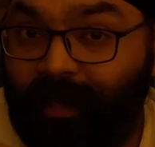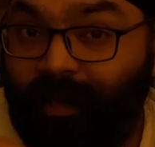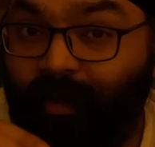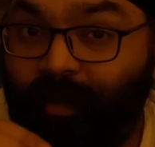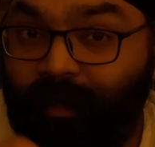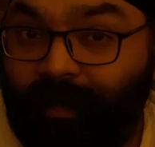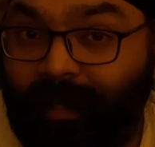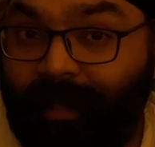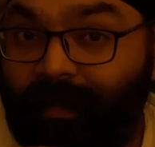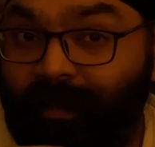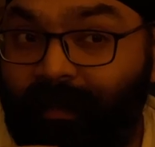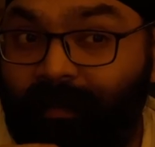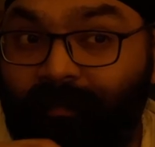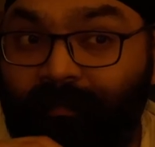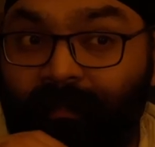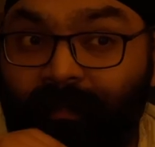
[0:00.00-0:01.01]
alone
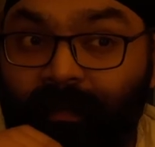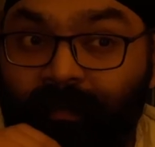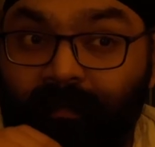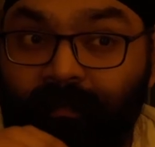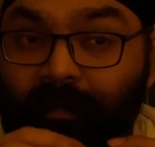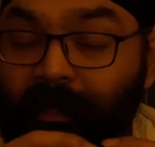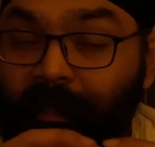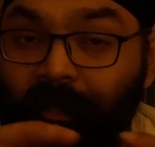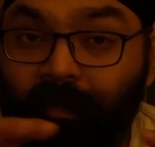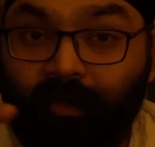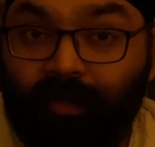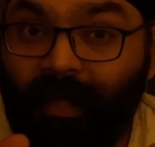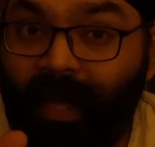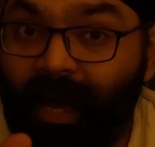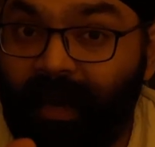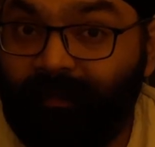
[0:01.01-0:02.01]
can
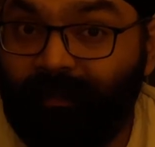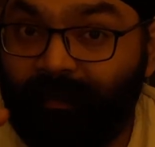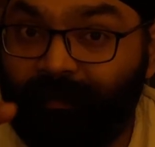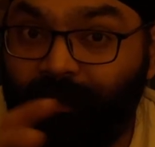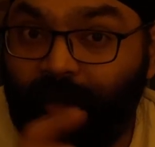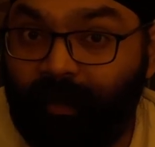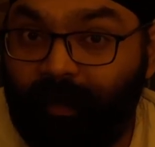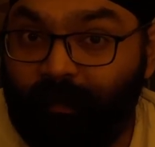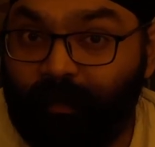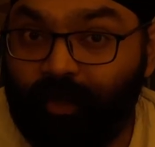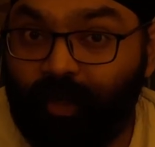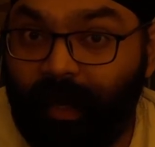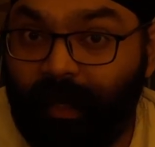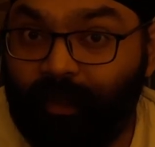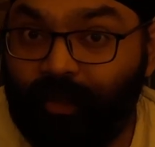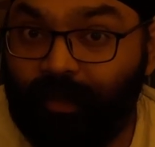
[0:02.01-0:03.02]
reduce half of your
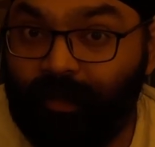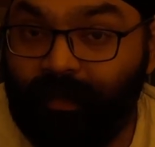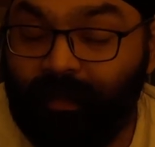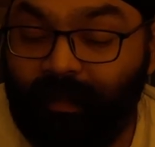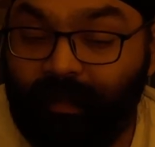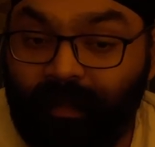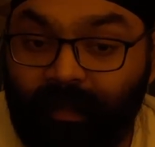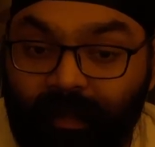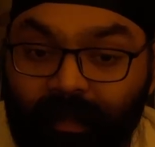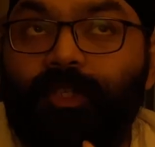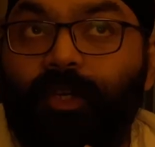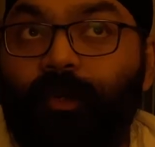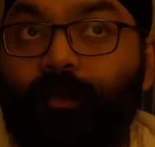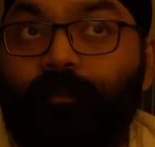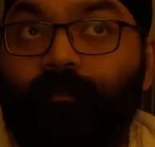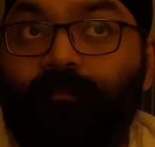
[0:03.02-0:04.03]
abstractions.
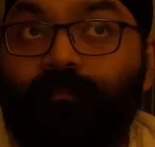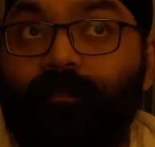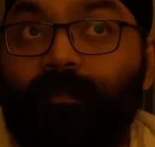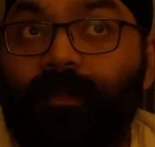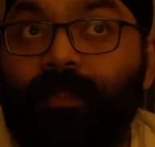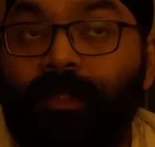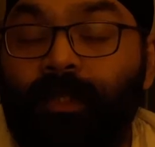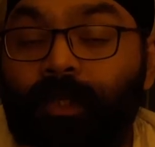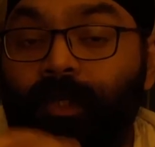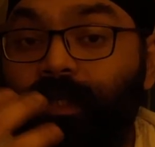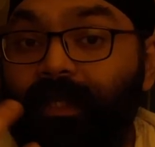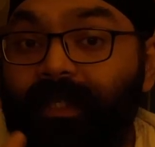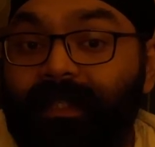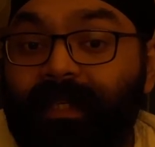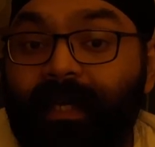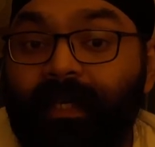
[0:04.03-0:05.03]
So, good
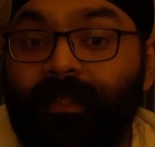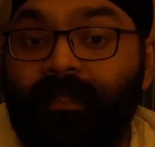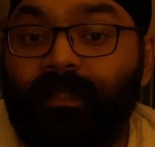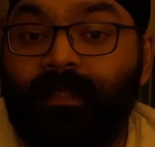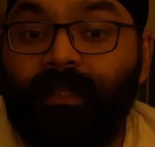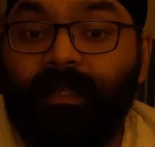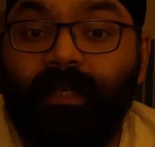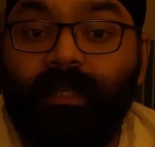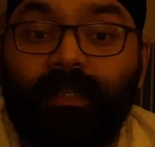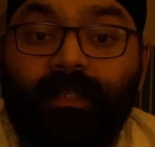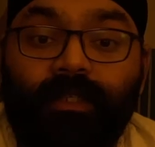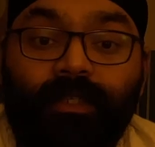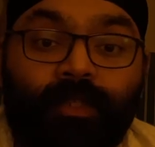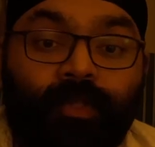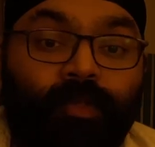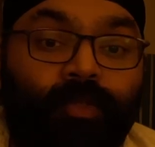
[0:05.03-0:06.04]
design
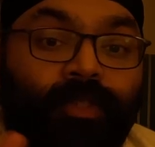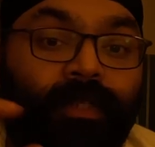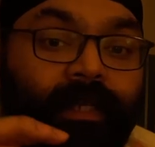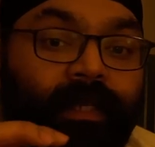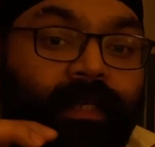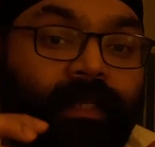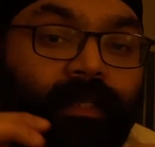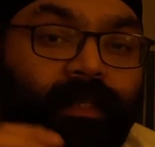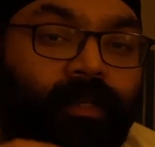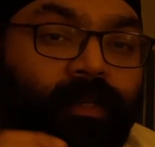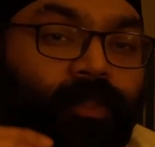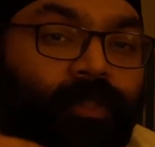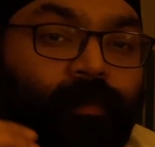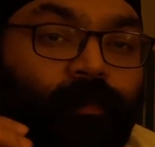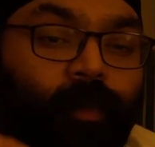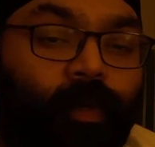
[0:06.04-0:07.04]
usually
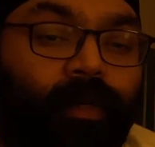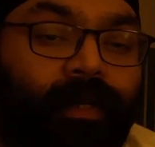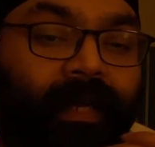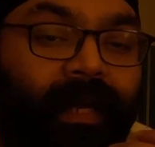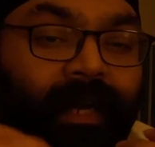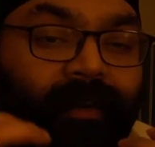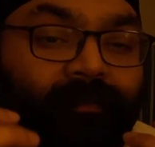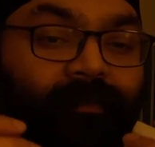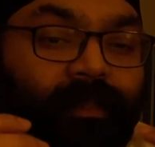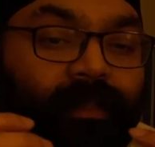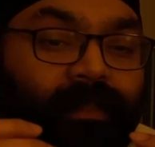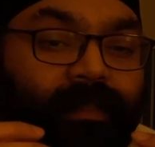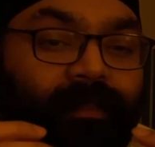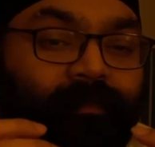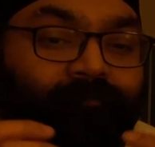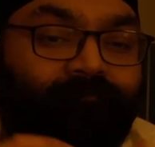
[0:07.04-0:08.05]
looks boring at
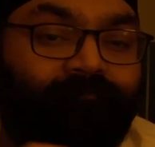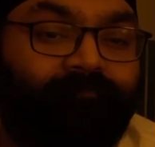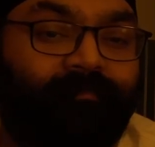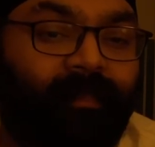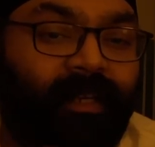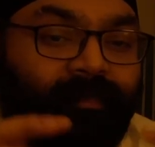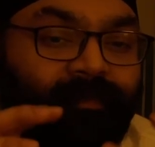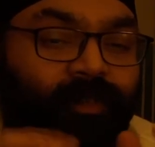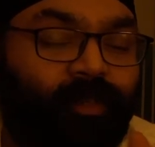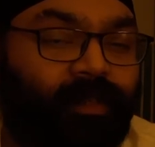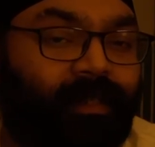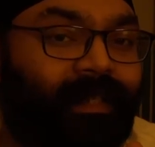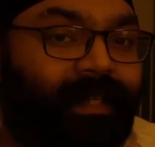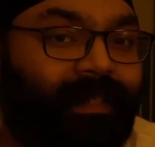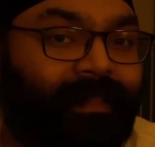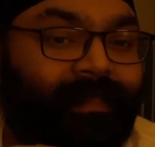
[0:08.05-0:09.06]
first. A few
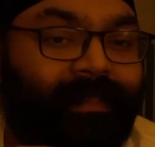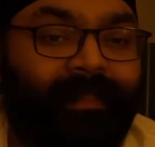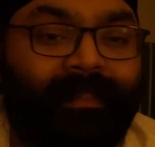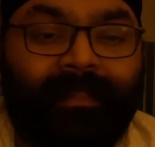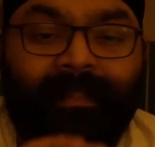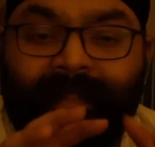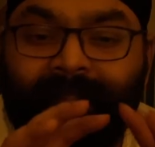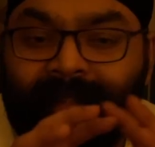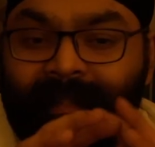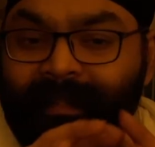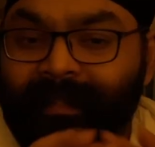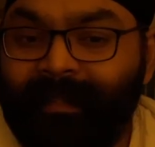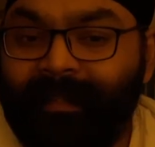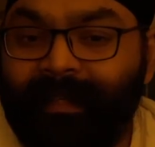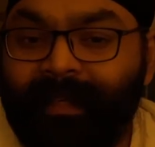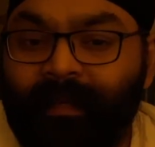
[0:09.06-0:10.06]
classes,
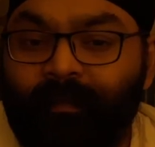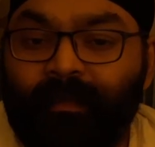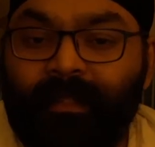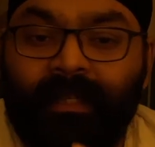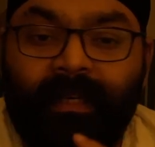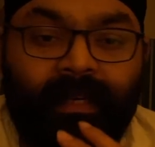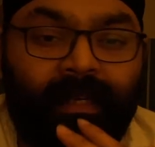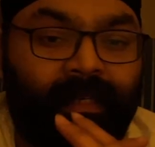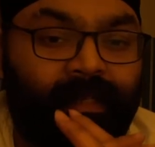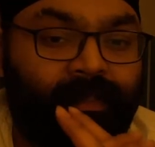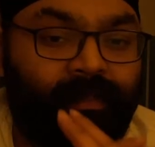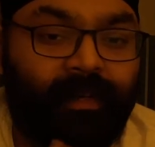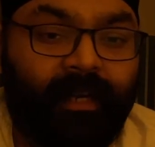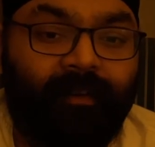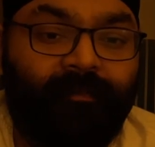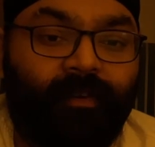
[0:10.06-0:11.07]
clear names,
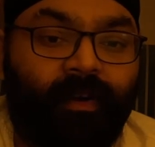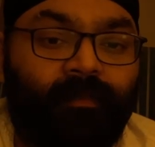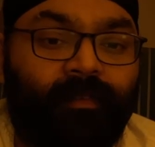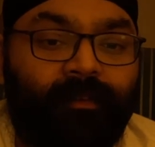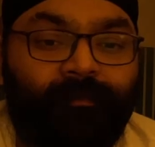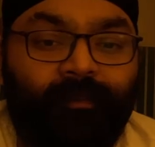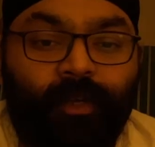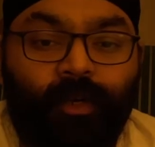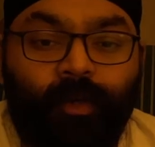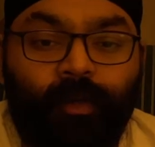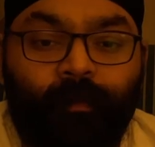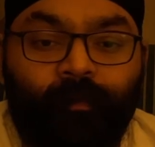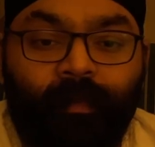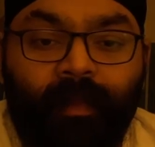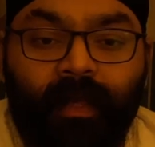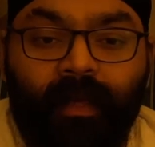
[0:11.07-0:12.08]
straightforward flow.
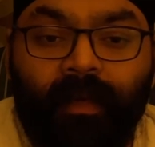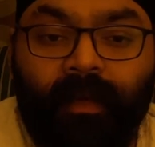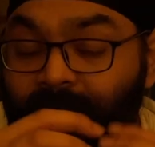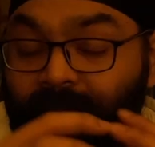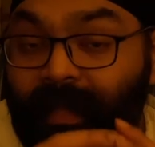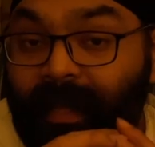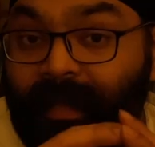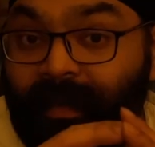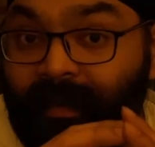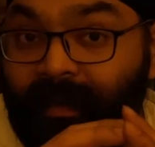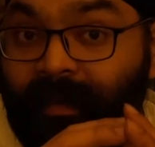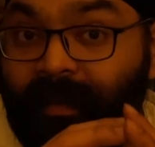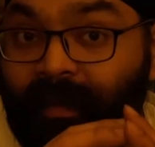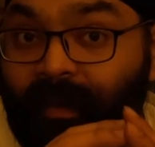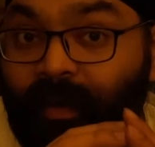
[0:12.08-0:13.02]
Then,